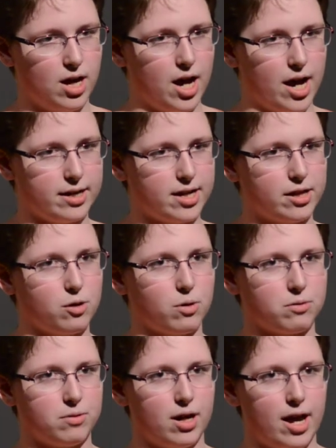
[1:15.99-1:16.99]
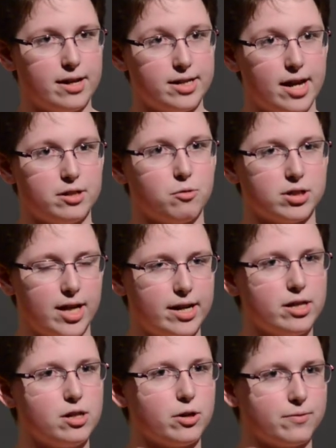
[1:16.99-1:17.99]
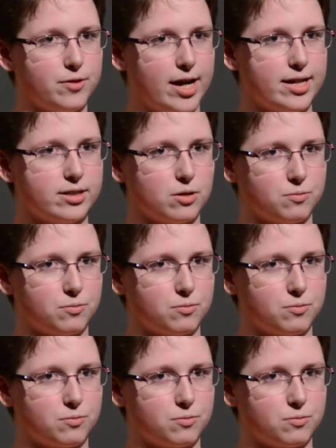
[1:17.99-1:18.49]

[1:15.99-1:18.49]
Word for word: And yet, you are, and yet you are letting your friend